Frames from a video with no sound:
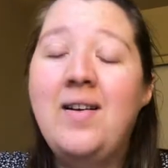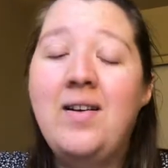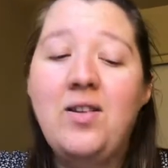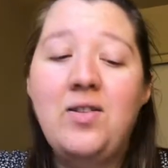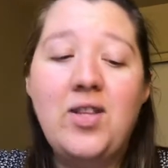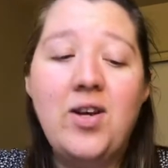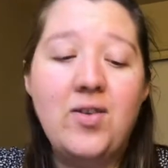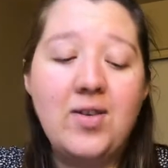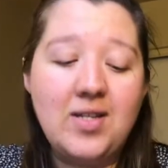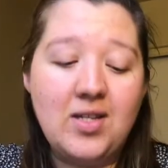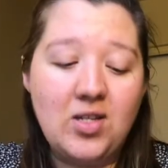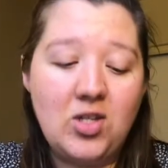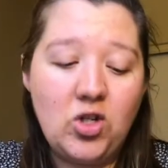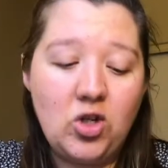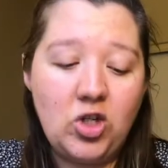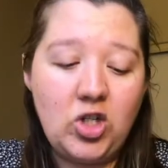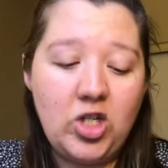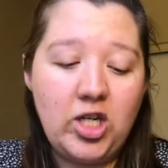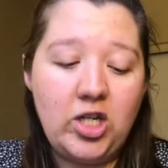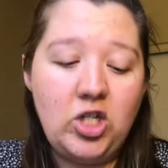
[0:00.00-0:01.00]
there is a
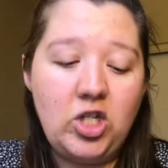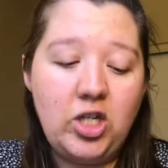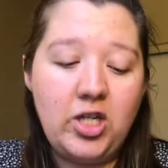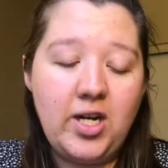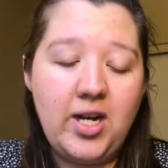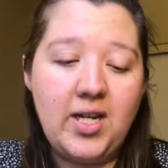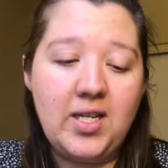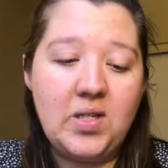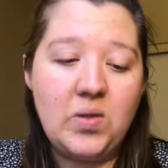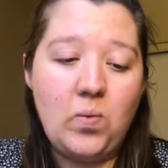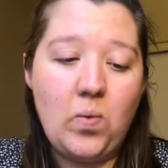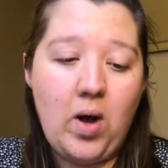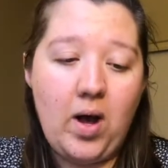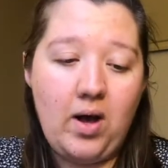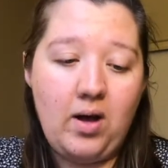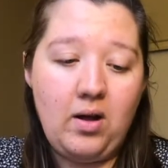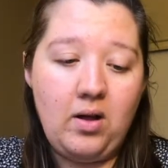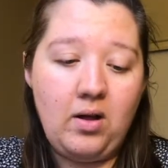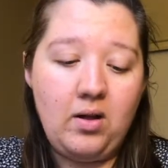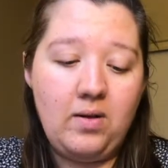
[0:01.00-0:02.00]
search engine as
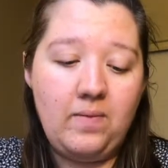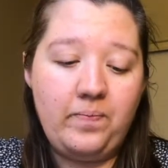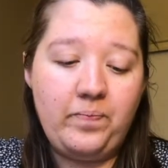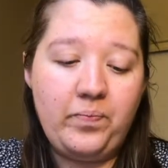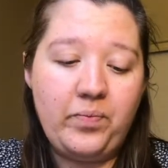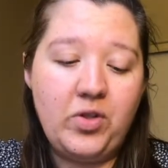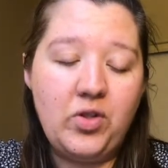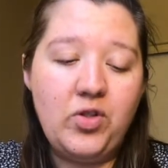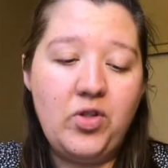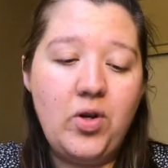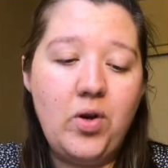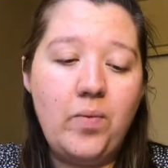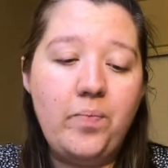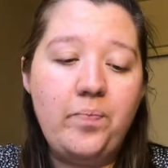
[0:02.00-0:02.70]
well. So